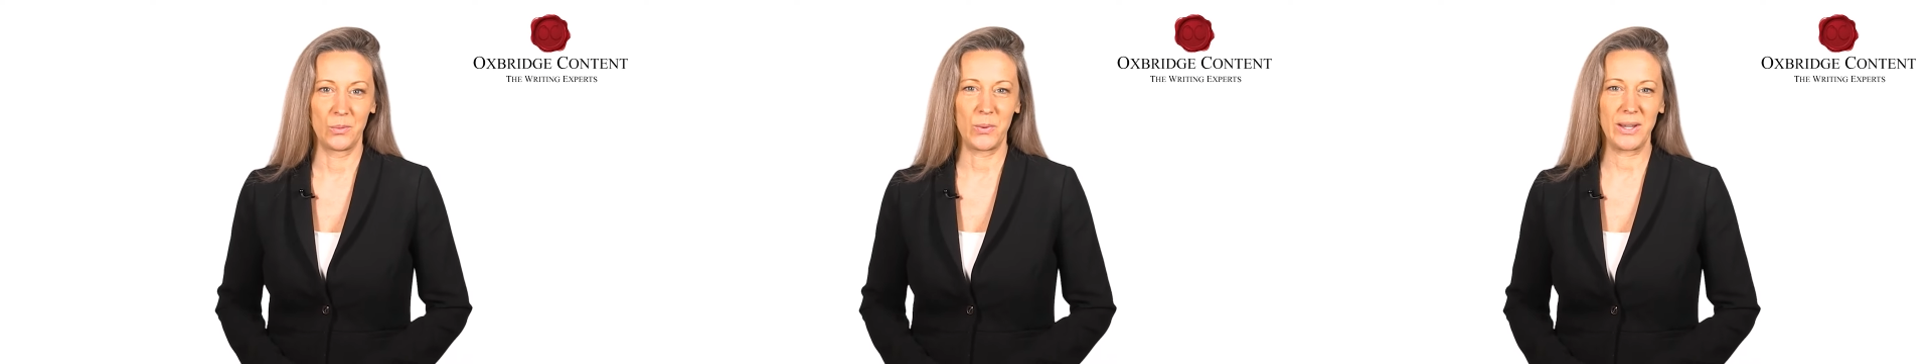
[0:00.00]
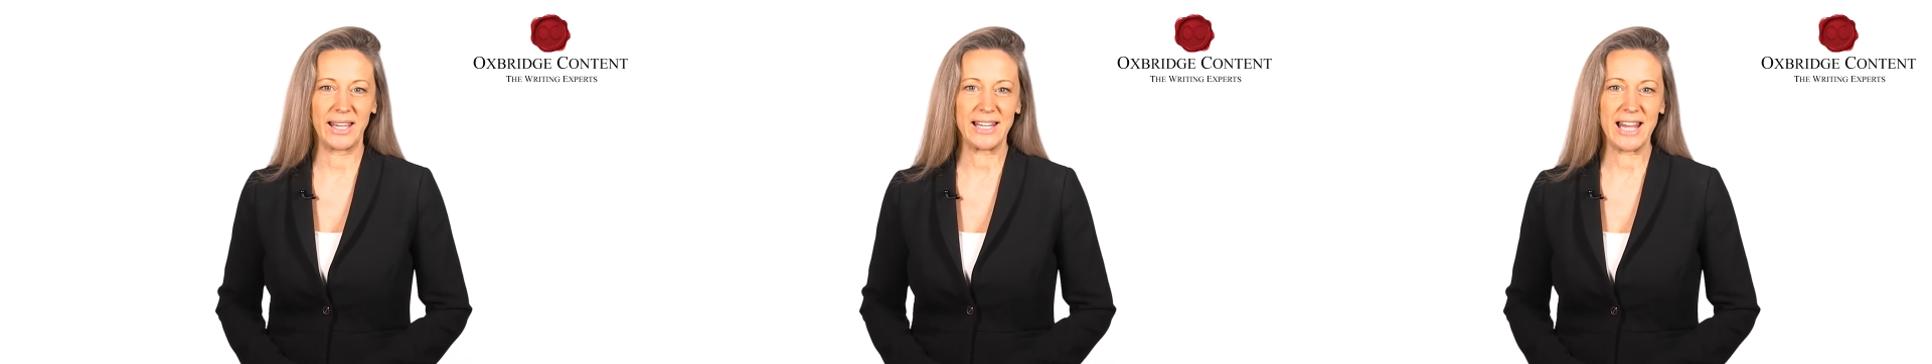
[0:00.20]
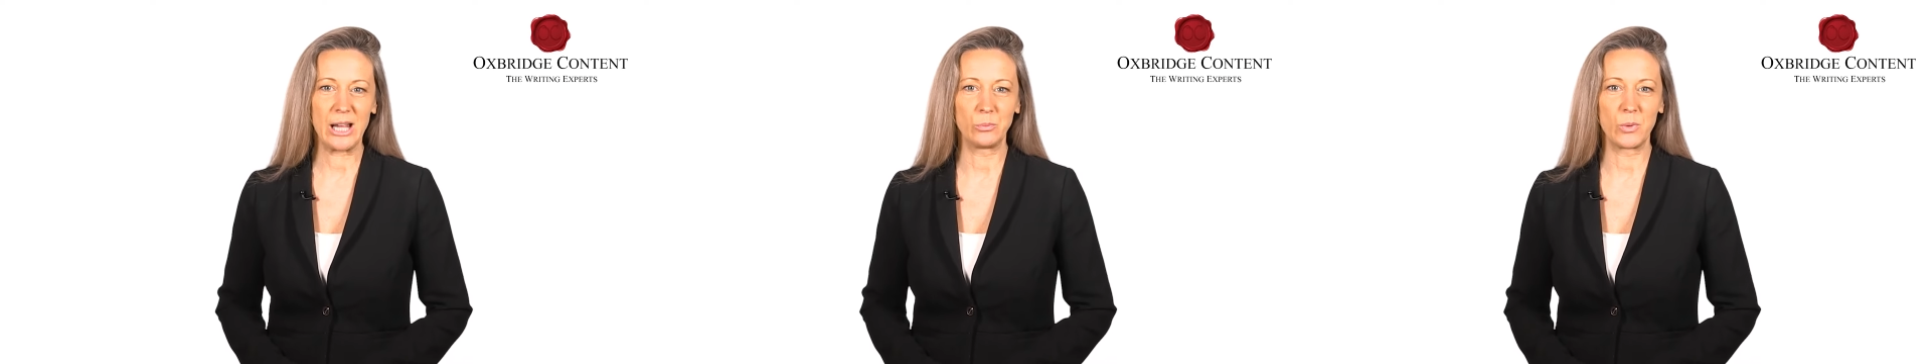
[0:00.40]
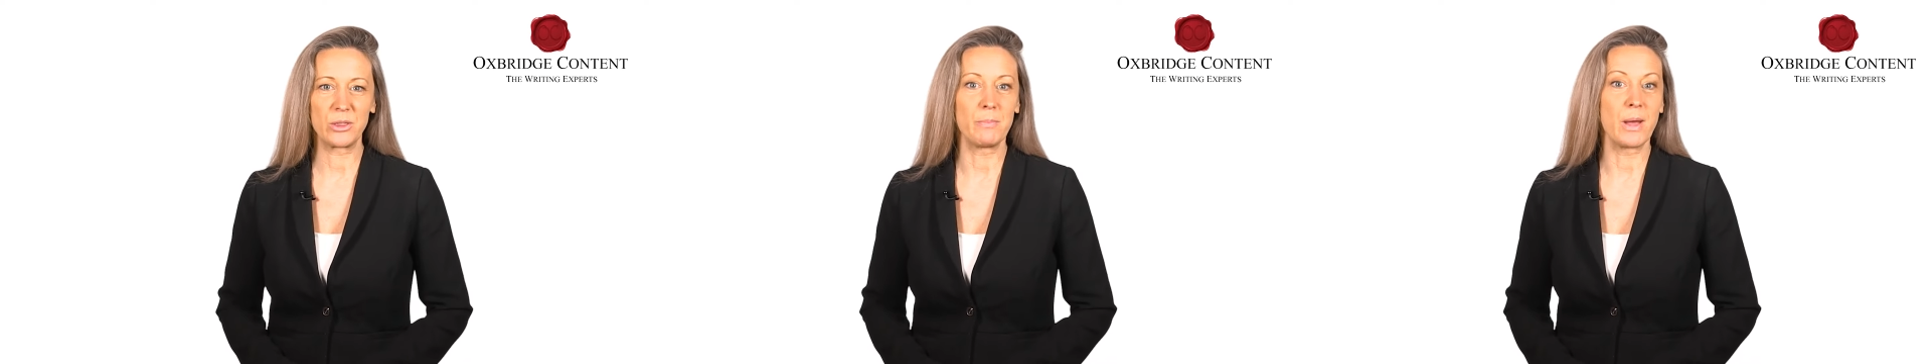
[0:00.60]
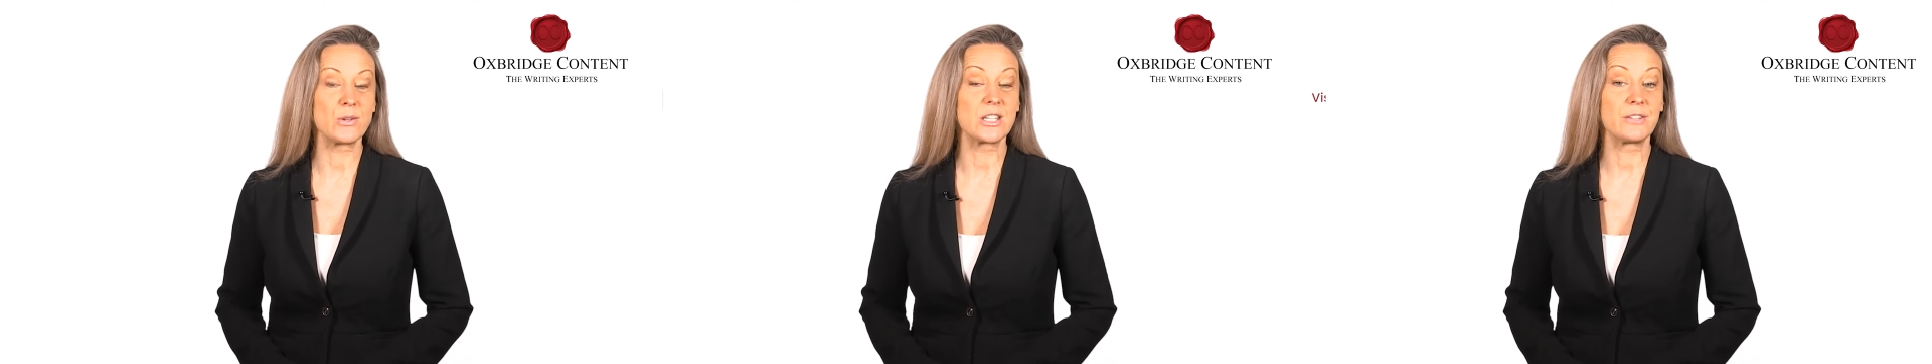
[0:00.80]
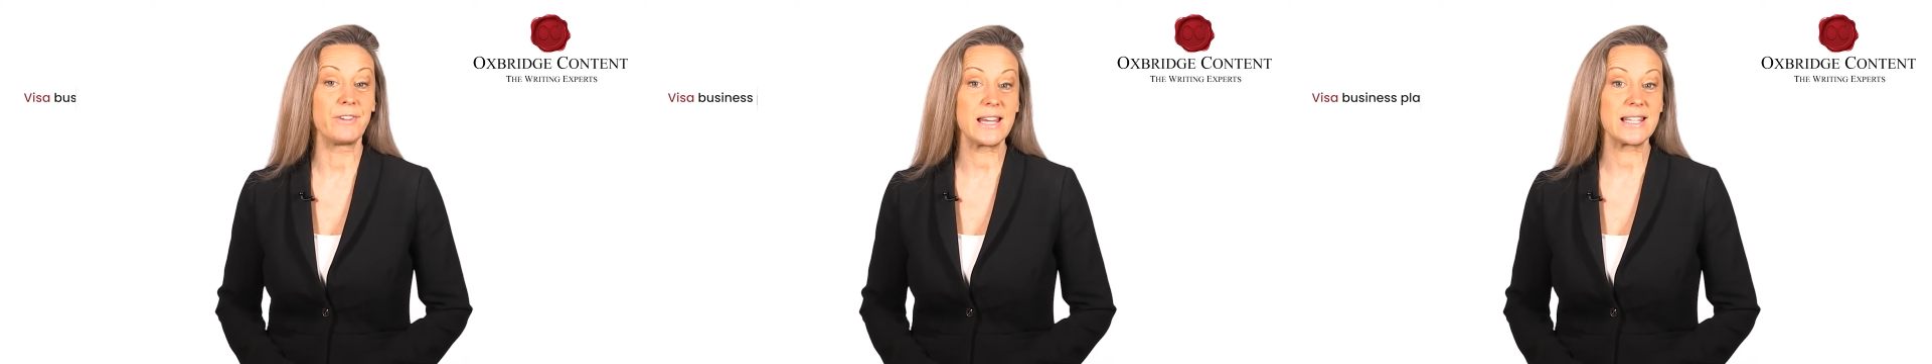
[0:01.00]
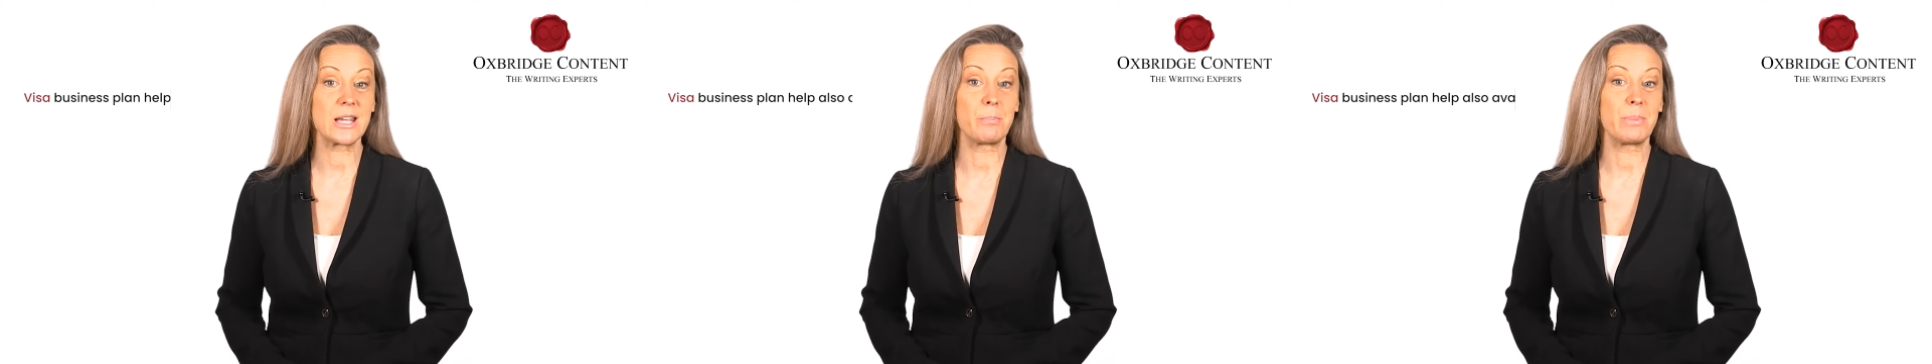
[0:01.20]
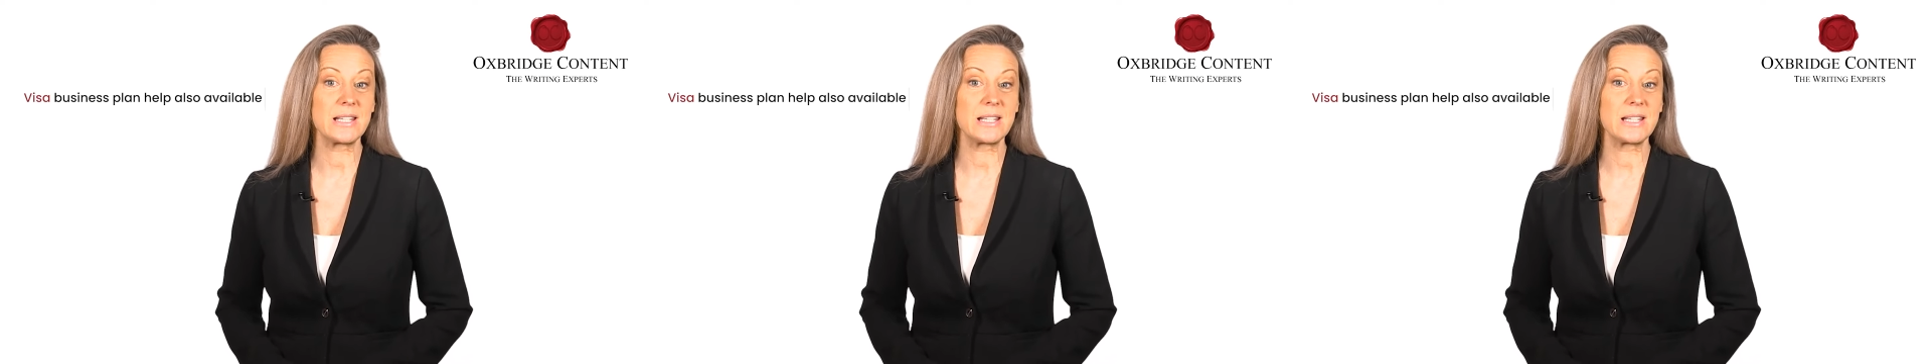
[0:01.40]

We can help with most visa